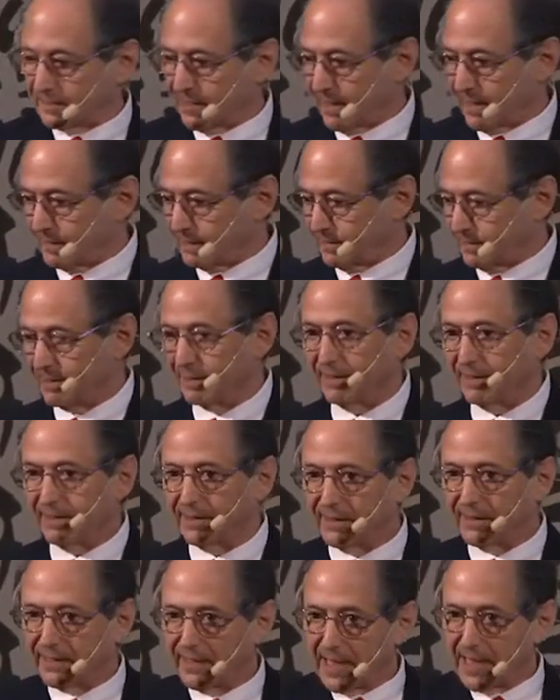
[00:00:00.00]
tax,
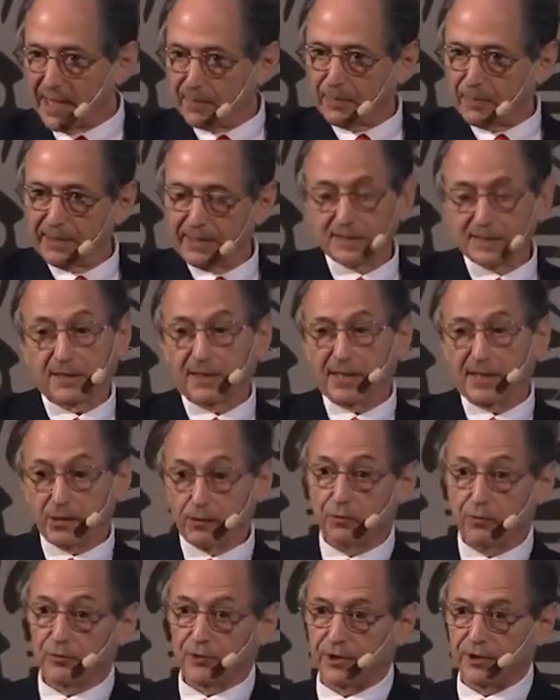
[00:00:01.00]
and they're happily skiing
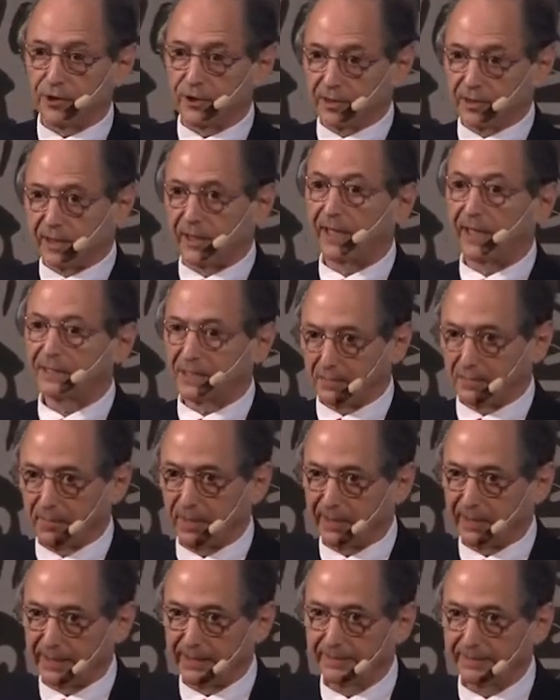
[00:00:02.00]
all the year collecting
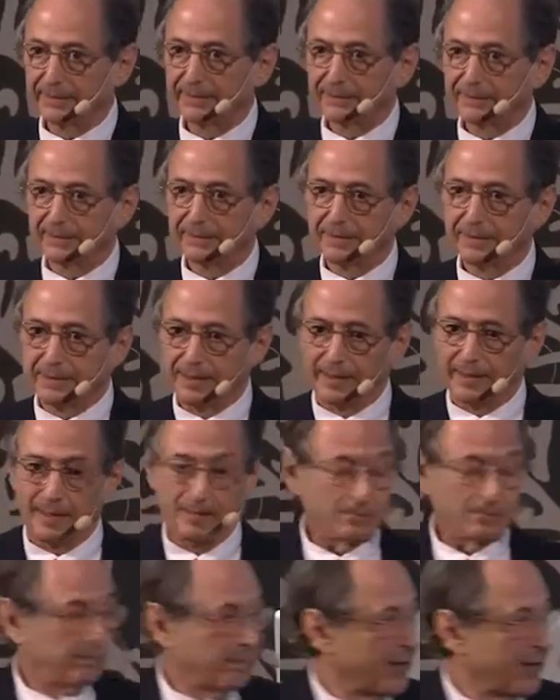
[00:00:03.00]
money.
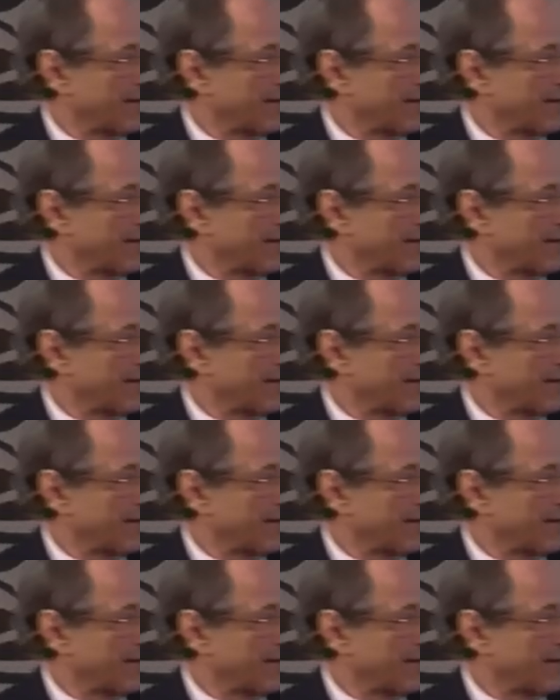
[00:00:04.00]
But